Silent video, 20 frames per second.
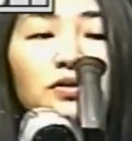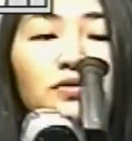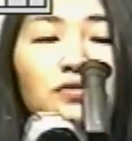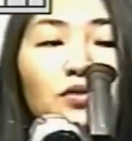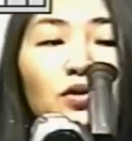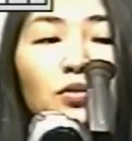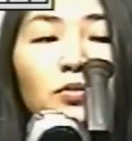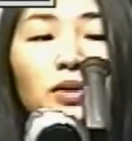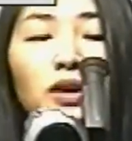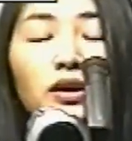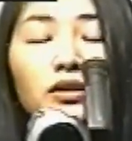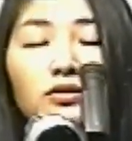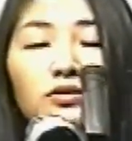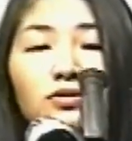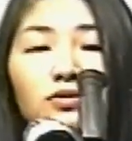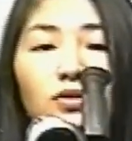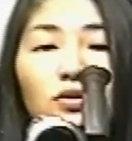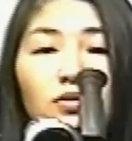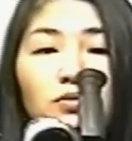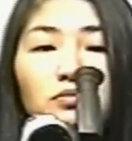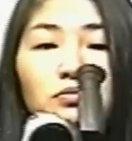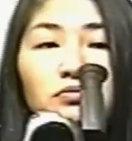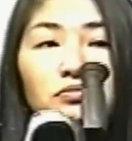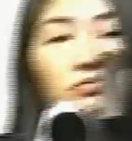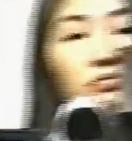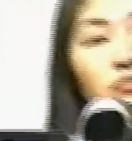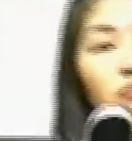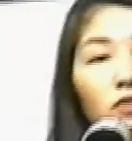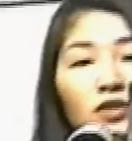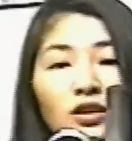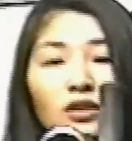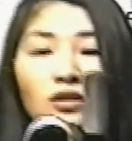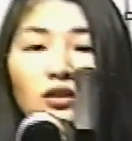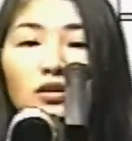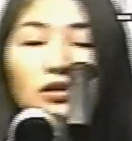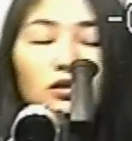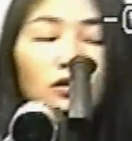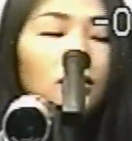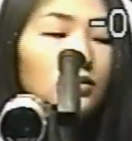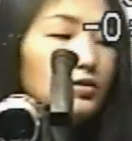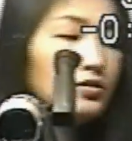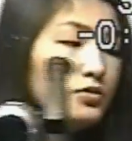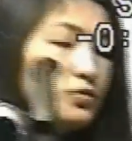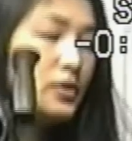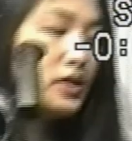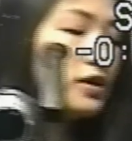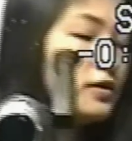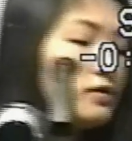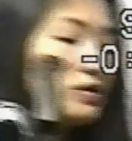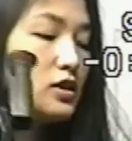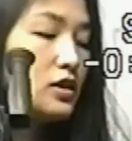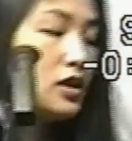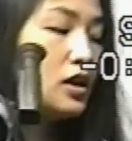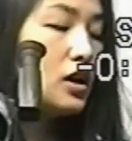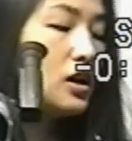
four bucks, so yeah, it's whatever.